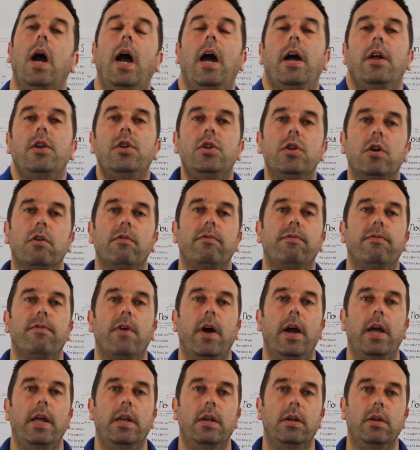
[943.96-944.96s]
and your
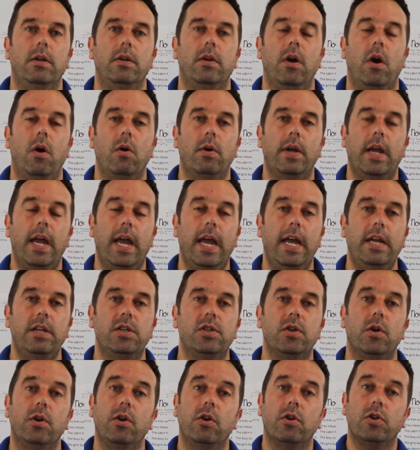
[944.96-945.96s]
friend, okay?
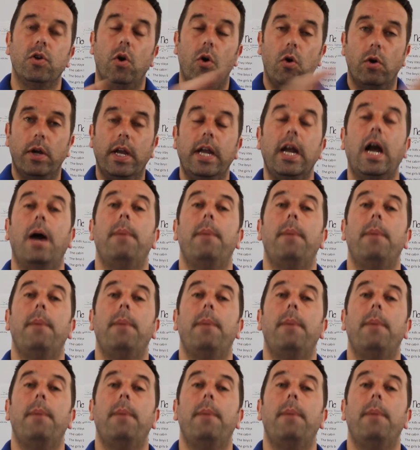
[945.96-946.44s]
So you're talking